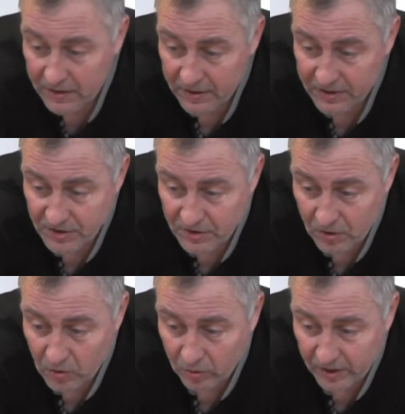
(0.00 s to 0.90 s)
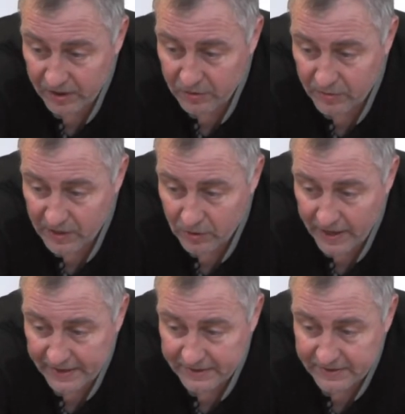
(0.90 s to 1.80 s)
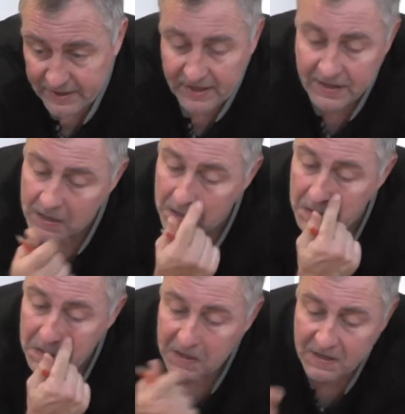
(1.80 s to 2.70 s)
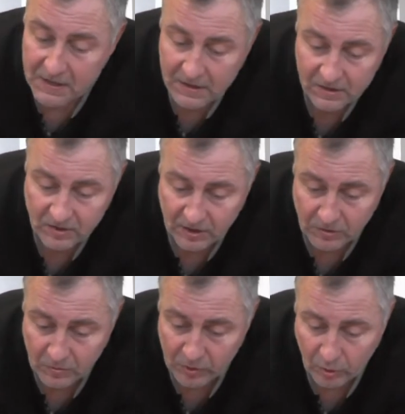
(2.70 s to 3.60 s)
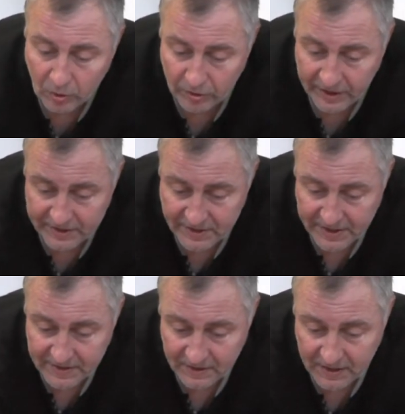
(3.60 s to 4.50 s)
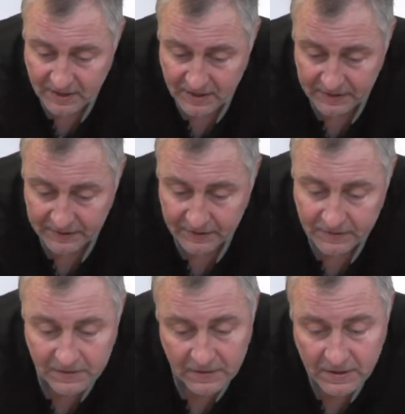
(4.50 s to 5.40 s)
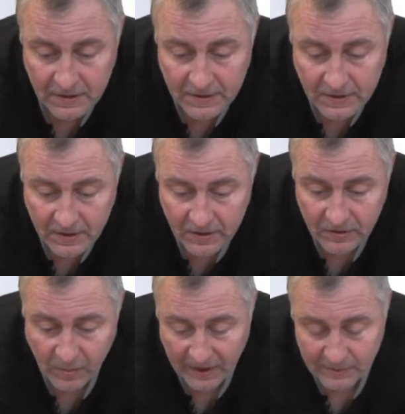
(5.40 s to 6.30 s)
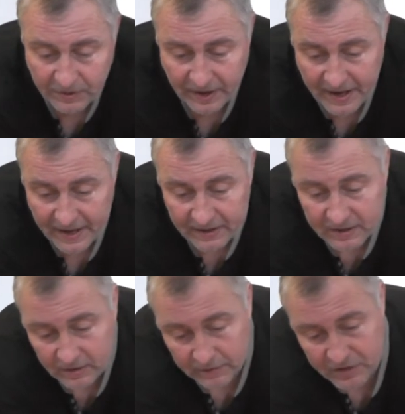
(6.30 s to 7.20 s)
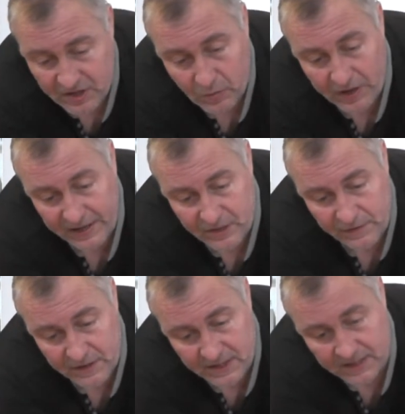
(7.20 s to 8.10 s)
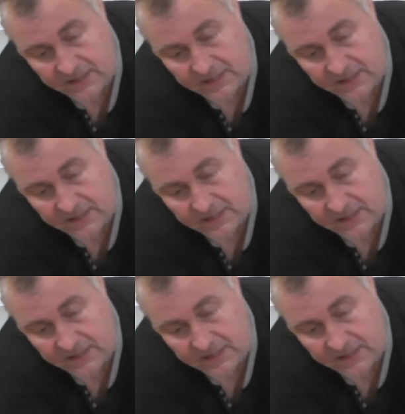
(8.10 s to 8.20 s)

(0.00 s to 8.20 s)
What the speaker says: this is the corner from a little X, so we'll orientate the paper there. Obviously when it's fitted